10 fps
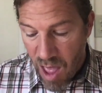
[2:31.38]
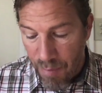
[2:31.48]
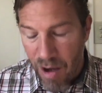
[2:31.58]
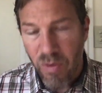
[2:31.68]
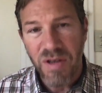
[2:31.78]

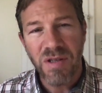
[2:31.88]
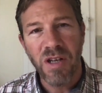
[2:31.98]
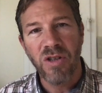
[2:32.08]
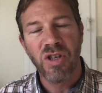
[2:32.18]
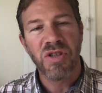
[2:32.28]
But we
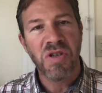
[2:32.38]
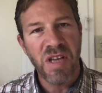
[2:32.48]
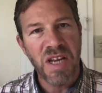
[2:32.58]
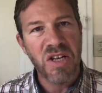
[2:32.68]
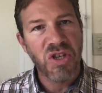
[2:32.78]
still just
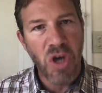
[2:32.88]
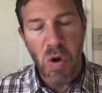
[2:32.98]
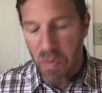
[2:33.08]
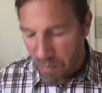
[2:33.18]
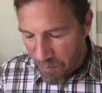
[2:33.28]
need
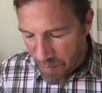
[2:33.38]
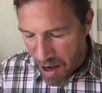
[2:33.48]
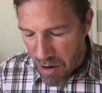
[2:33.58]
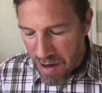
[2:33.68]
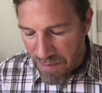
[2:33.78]
so
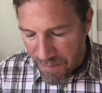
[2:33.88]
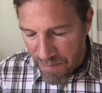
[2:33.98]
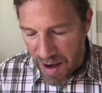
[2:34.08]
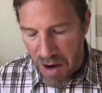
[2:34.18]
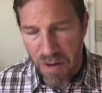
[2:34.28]
very,
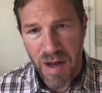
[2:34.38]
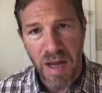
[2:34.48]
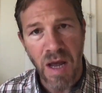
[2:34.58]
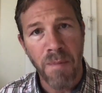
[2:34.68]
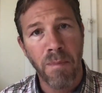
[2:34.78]

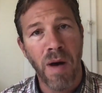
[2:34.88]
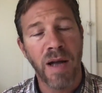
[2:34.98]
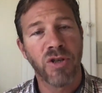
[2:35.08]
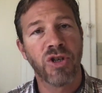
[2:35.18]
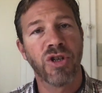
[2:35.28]
very
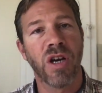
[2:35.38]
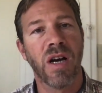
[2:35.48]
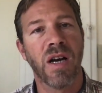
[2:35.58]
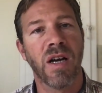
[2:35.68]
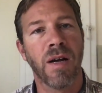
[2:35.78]
much
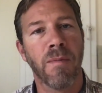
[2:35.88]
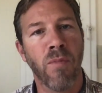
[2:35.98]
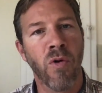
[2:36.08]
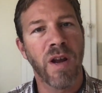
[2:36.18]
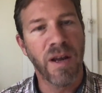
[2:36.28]

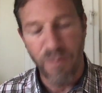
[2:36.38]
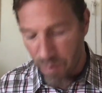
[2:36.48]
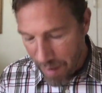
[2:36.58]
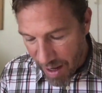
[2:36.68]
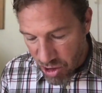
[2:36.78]
more
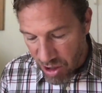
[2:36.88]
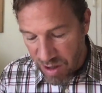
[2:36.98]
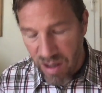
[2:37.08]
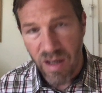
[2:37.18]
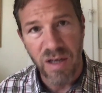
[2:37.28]

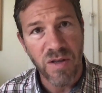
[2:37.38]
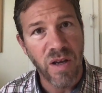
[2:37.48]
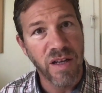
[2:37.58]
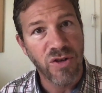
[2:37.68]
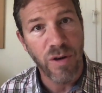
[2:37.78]
information
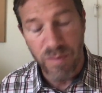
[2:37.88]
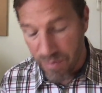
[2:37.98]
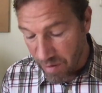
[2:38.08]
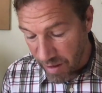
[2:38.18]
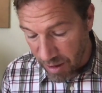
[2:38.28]
in terms
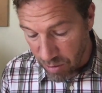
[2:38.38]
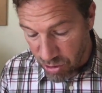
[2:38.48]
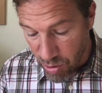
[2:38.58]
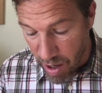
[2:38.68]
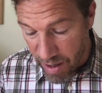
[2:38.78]
of clinical
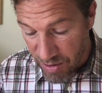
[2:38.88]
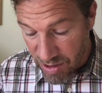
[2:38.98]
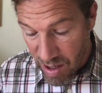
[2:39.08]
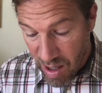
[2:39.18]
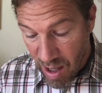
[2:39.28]
trials.
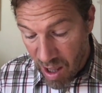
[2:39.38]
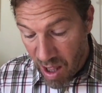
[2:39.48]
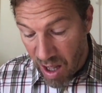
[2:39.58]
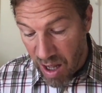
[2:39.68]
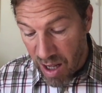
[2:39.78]

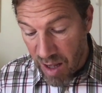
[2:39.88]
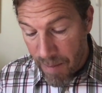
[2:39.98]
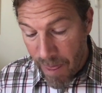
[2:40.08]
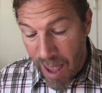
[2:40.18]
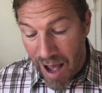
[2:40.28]

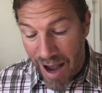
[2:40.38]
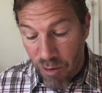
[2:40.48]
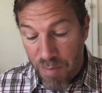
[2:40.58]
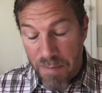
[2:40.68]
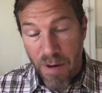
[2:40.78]
I
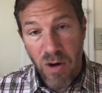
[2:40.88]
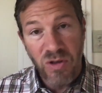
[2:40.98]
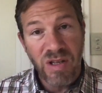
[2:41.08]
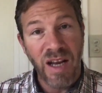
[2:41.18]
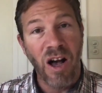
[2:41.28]
will be
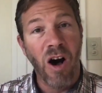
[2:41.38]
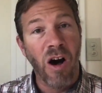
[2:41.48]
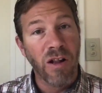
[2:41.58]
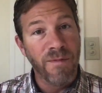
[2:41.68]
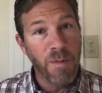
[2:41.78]
posting
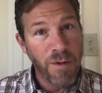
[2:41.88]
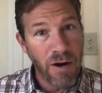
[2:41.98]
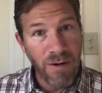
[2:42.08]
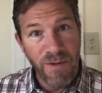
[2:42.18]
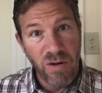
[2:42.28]
all of the
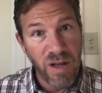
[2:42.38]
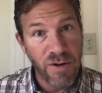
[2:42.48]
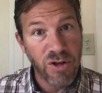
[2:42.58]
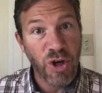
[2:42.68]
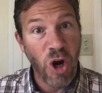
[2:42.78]
peer-reviewed
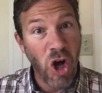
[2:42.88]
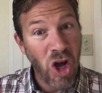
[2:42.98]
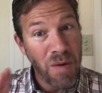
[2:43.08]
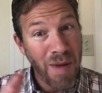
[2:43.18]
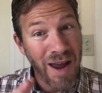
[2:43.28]
literature
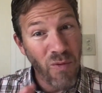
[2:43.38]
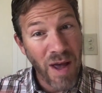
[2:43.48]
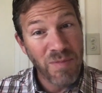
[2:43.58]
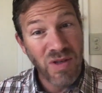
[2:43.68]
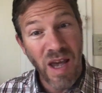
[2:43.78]
on my
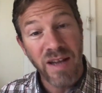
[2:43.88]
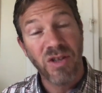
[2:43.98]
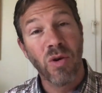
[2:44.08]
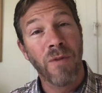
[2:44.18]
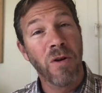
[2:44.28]
website,
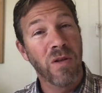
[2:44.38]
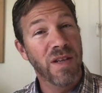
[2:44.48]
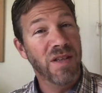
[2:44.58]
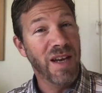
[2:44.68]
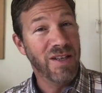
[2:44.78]
so if you're
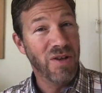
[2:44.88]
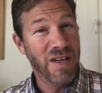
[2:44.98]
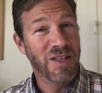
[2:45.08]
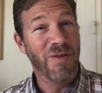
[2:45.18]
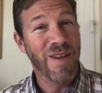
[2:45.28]
listening to
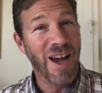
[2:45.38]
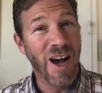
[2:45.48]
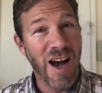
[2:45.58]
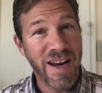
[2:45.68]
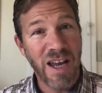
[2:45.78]
this via
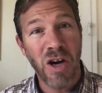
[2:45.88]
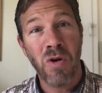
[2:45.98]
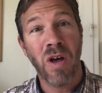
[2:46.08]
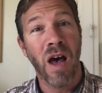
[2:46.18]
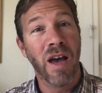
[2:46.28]

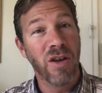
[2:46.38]
audio,